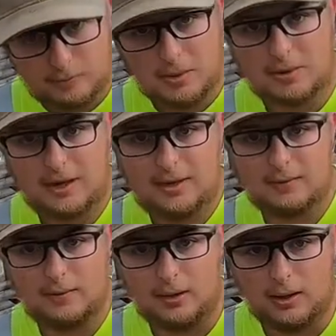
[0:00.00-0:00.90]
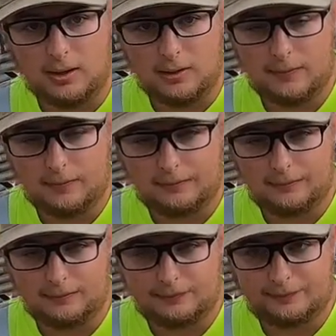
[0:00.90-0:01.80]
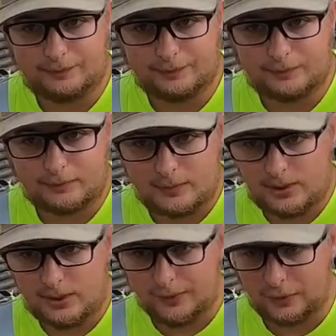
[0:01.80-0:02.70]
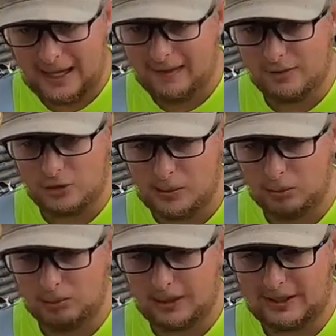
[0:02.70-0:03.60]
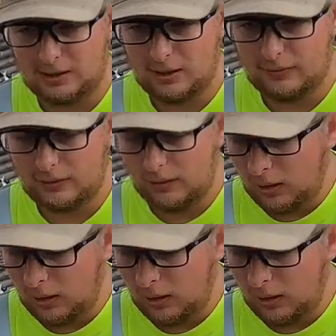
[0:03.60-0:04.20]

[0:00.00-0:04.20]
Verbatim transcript: remember that uh, if you're having trouble breaking off,